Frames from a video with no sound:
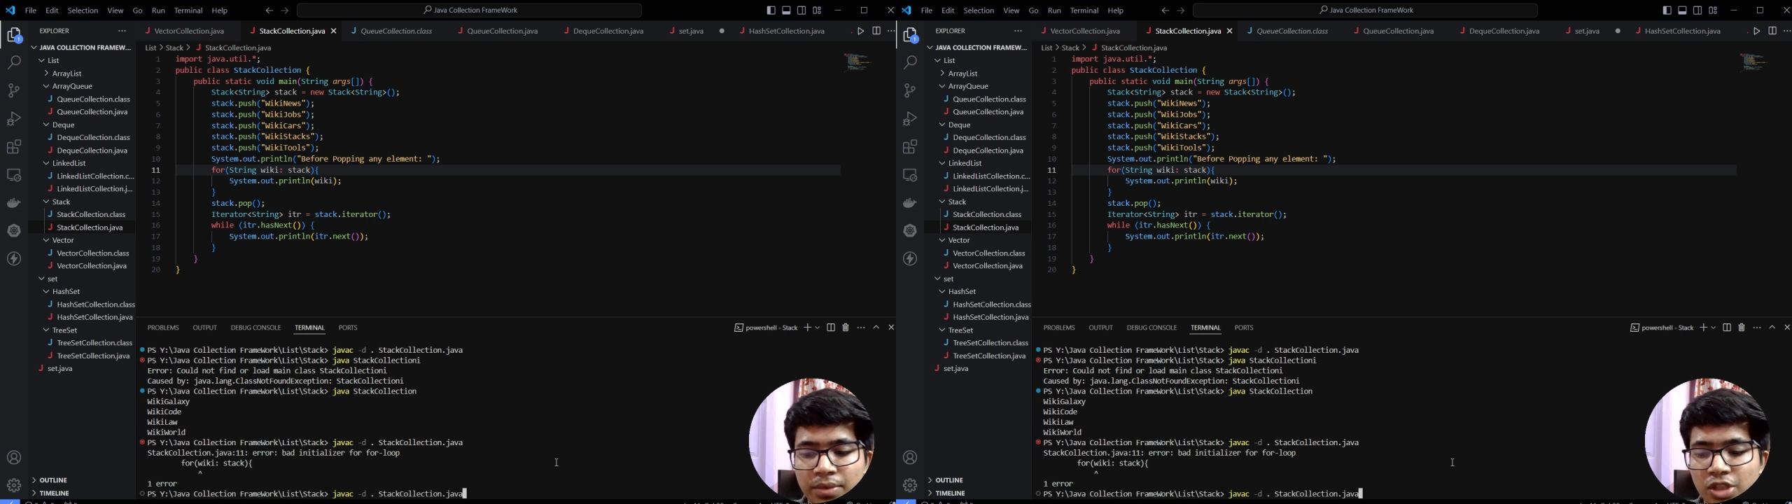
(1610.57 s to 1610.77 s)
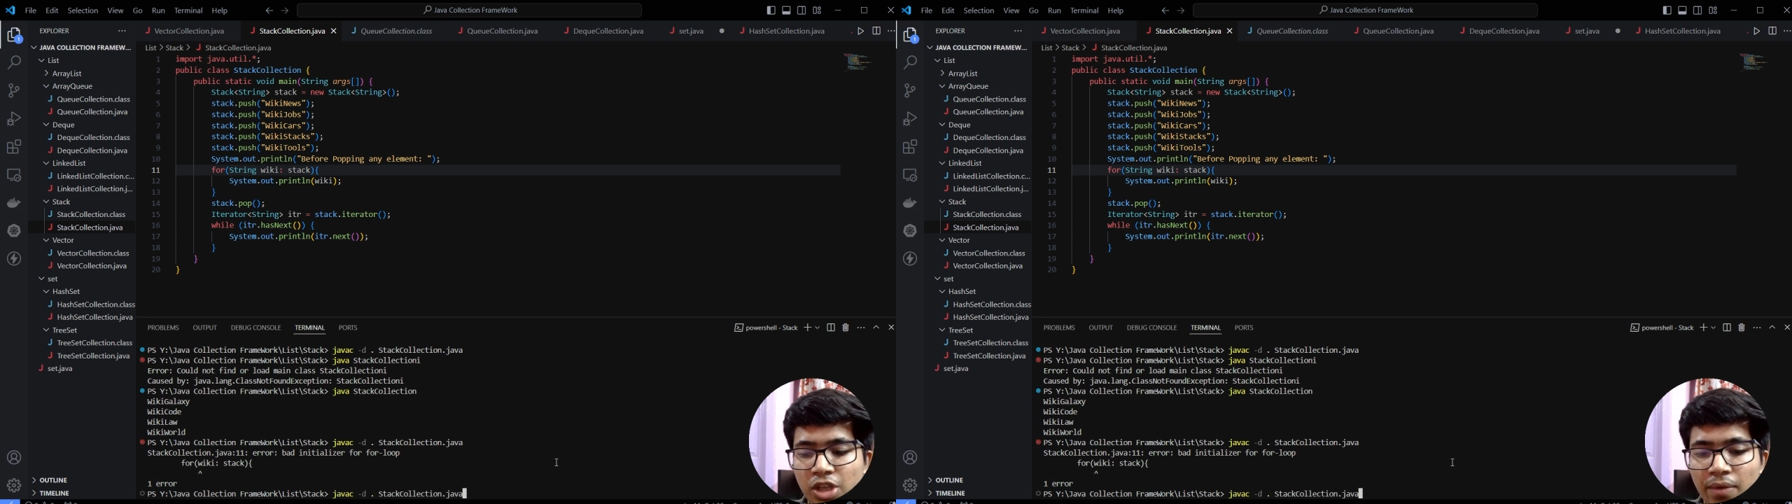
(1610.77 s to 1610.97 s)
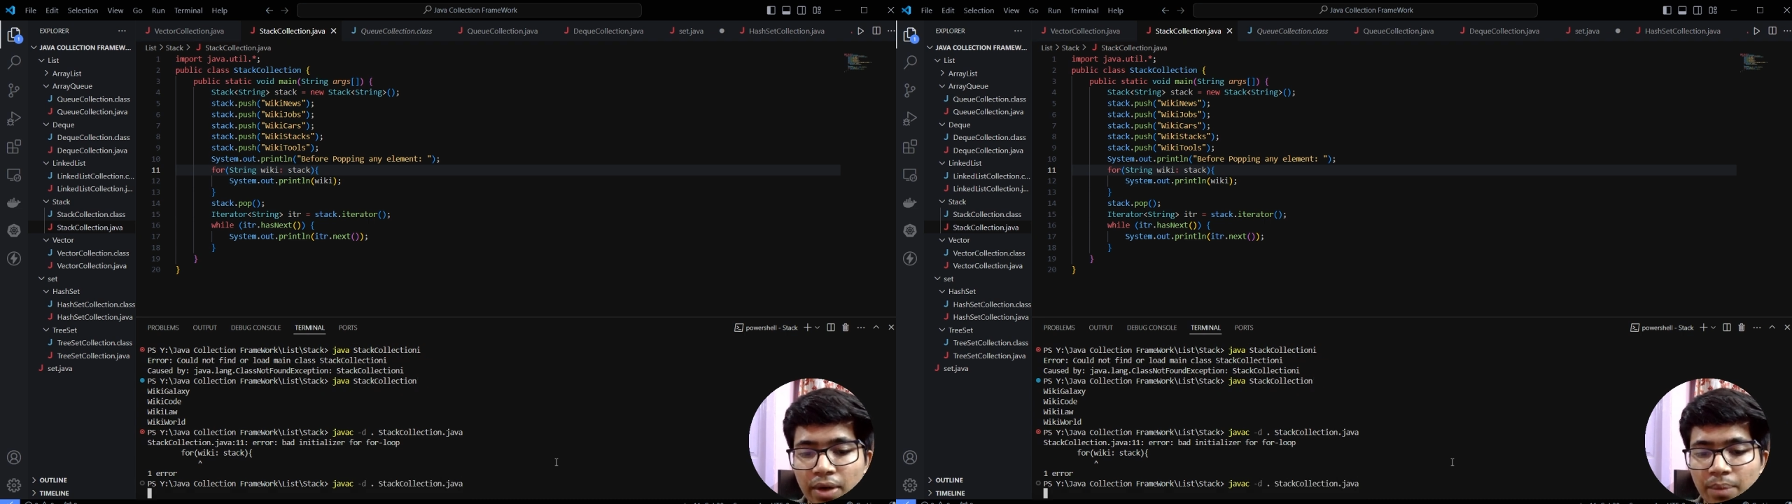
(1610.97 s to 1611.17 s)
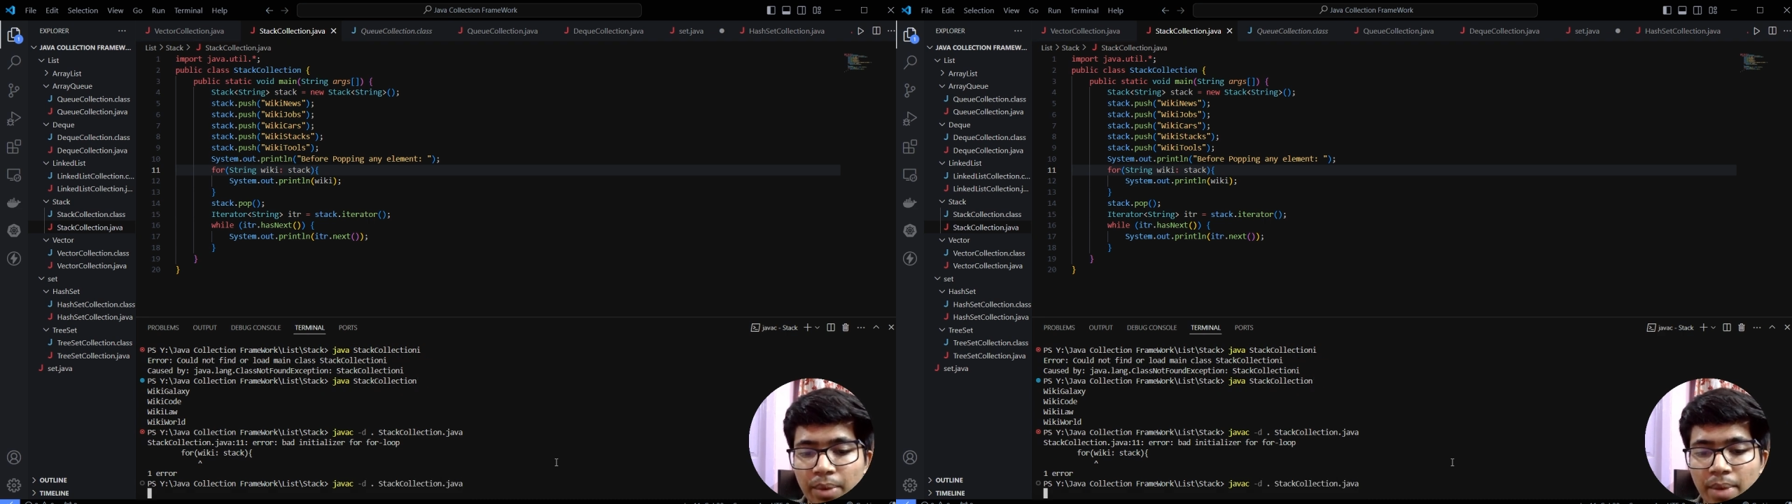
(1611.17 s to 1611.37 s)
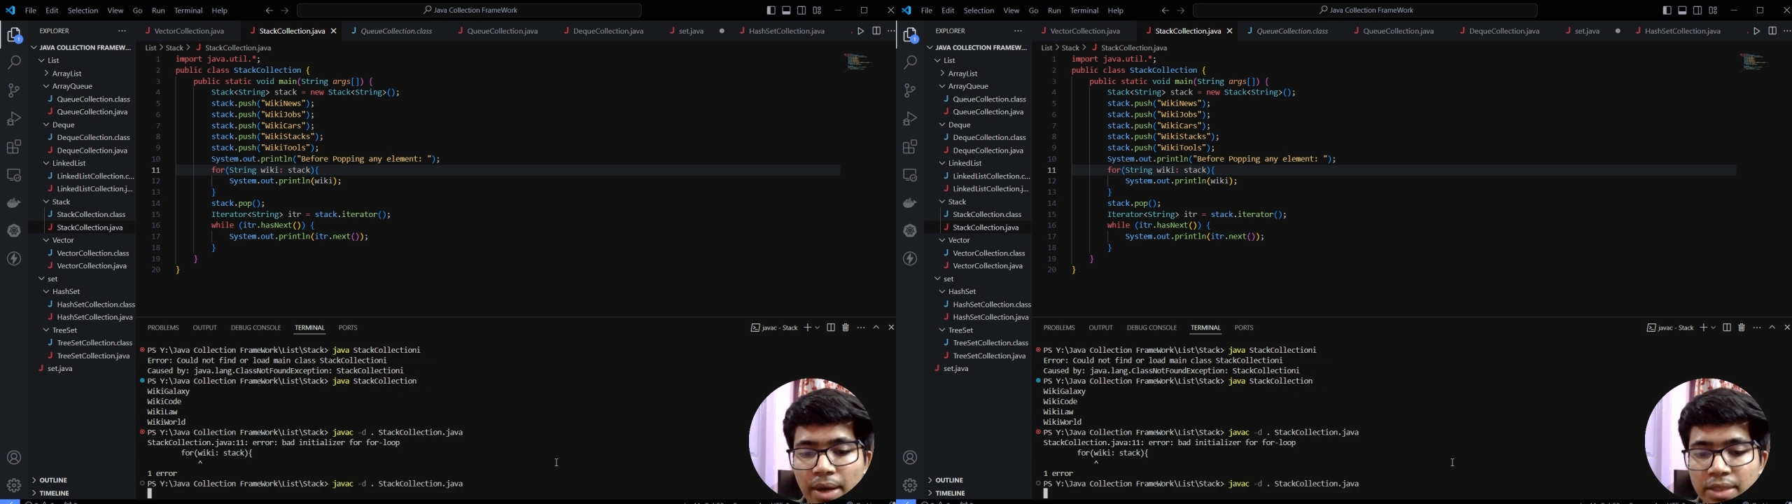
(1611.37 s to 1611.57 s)
java
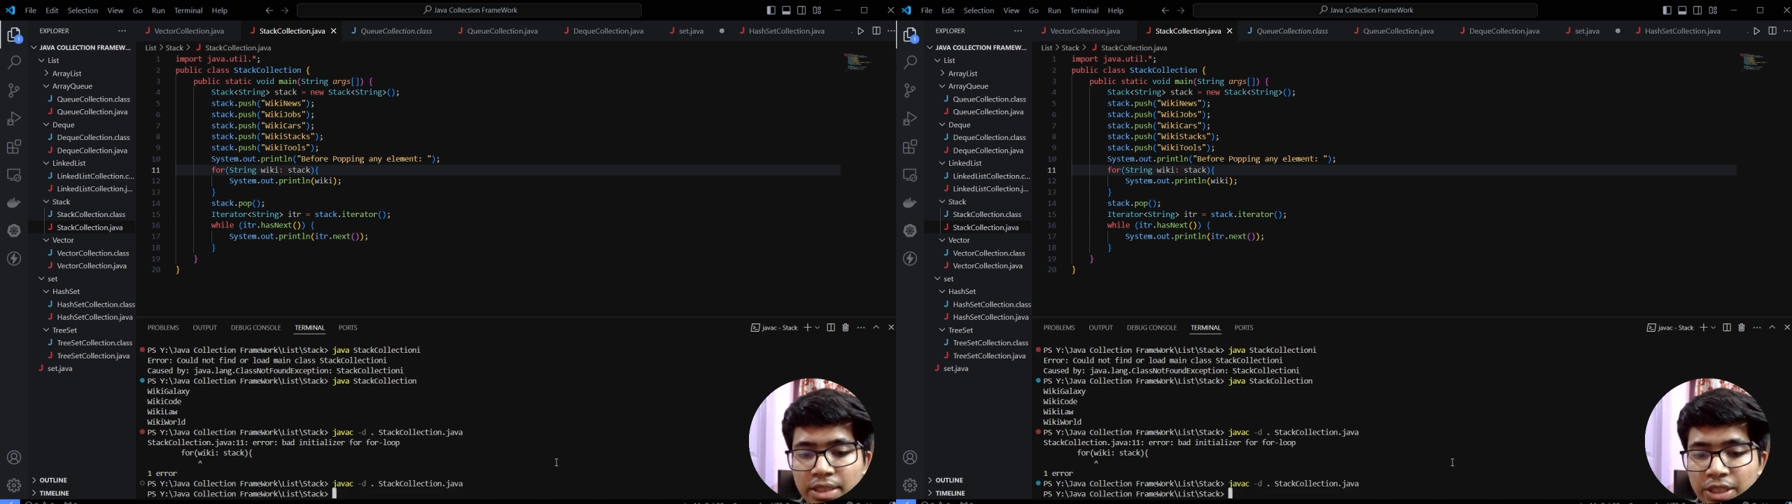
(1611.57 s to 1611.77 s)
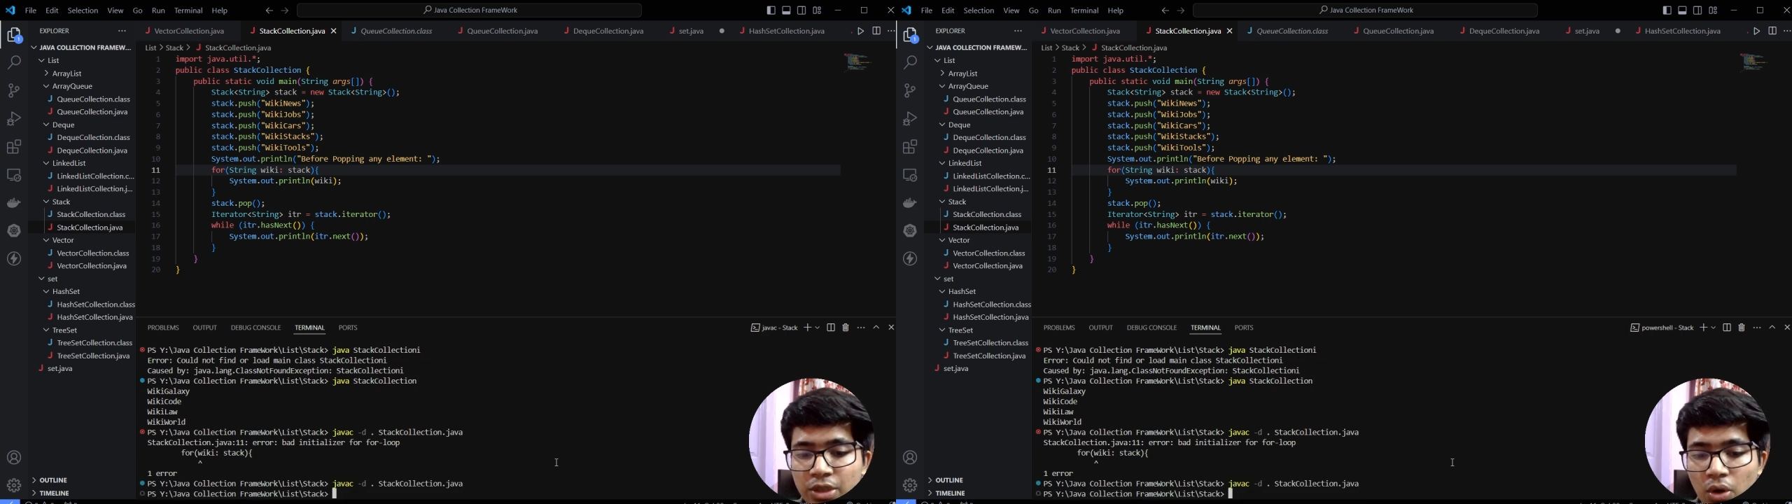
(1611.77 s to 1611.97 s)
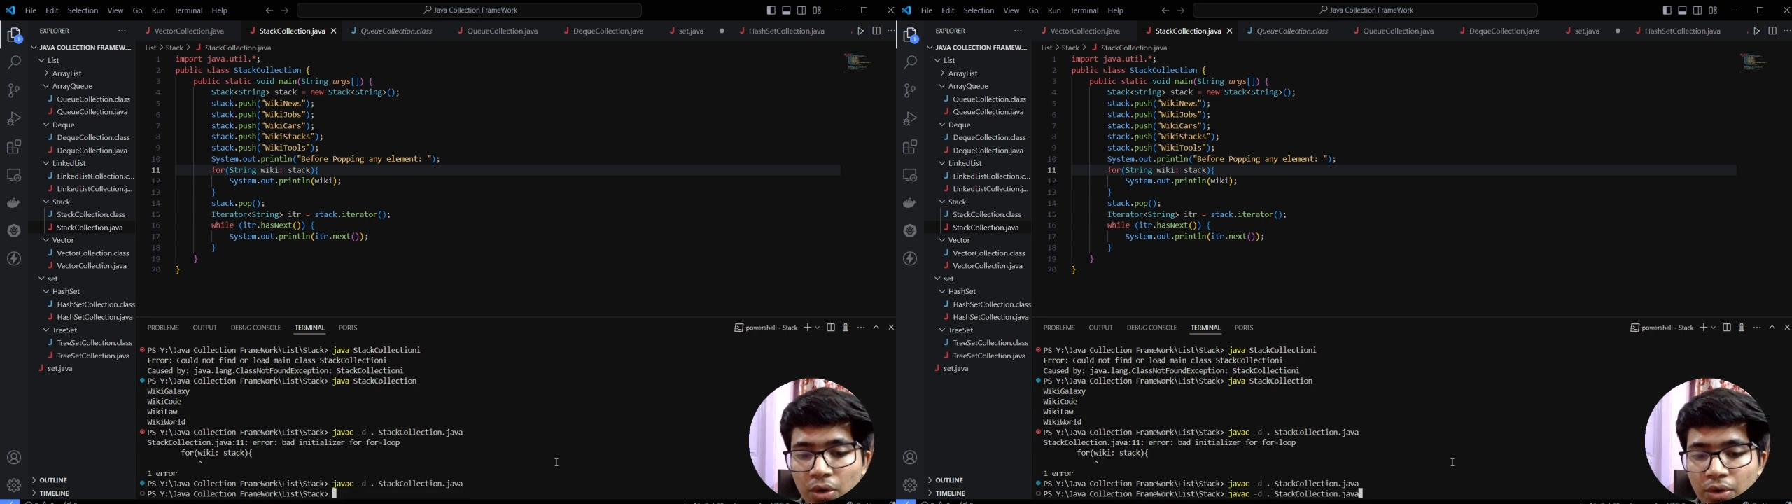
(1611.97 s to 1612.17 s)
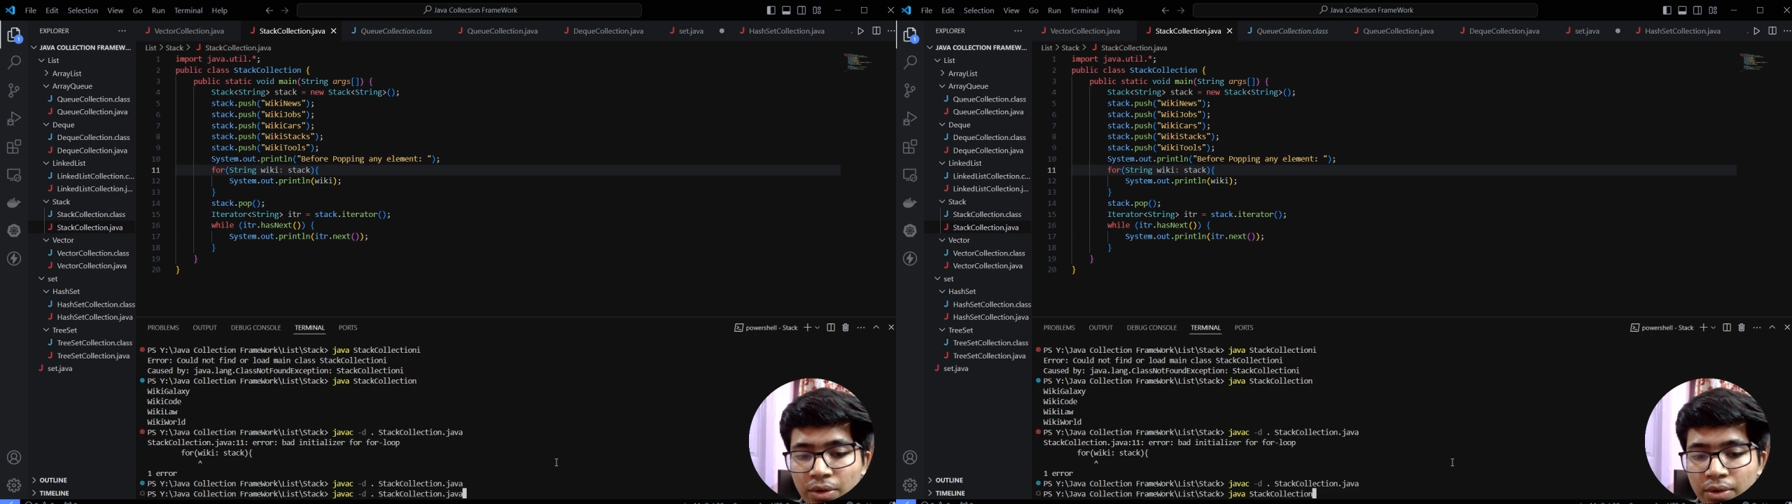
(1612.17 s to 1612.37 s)
compile -d dot